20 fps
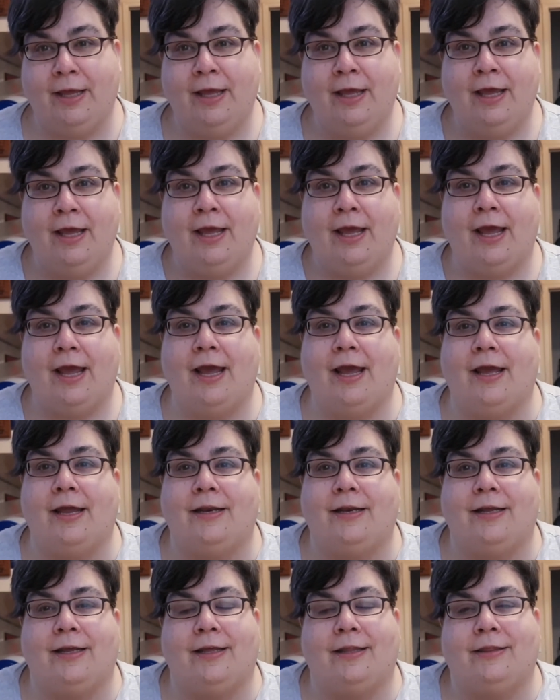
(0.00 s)
and
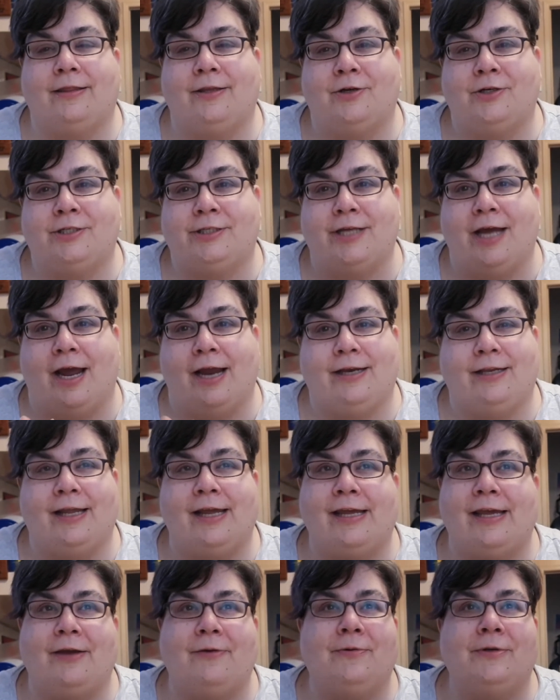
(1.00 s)
they're signed. Like,
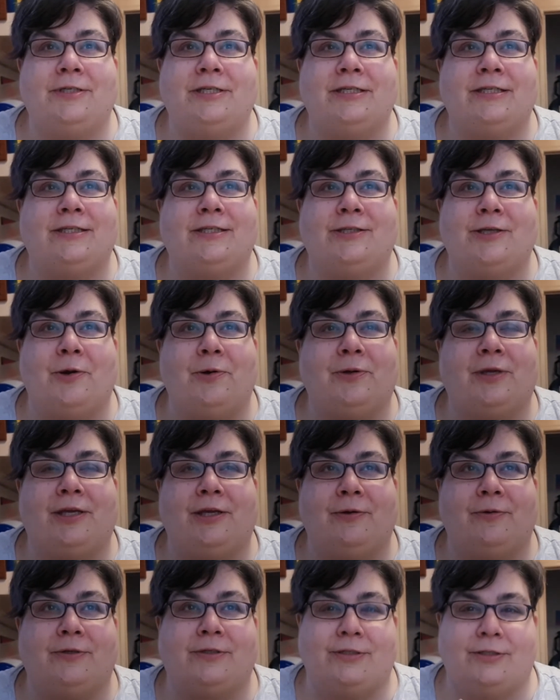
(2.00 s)
it was just so
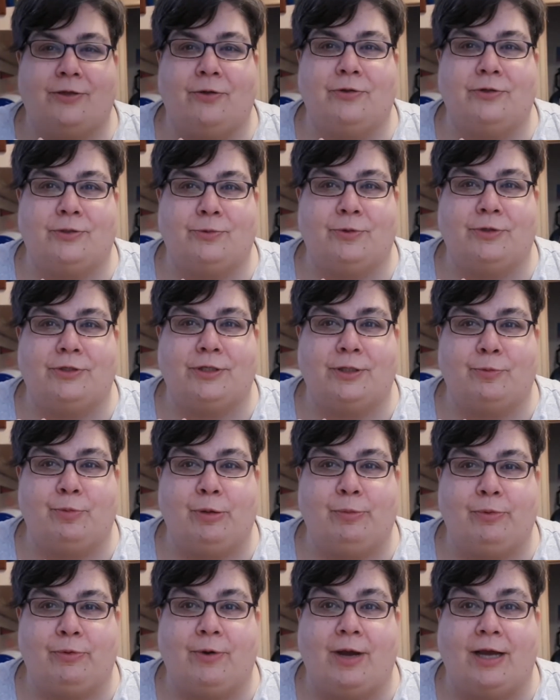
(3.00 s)
cute. So those were to the people who asked the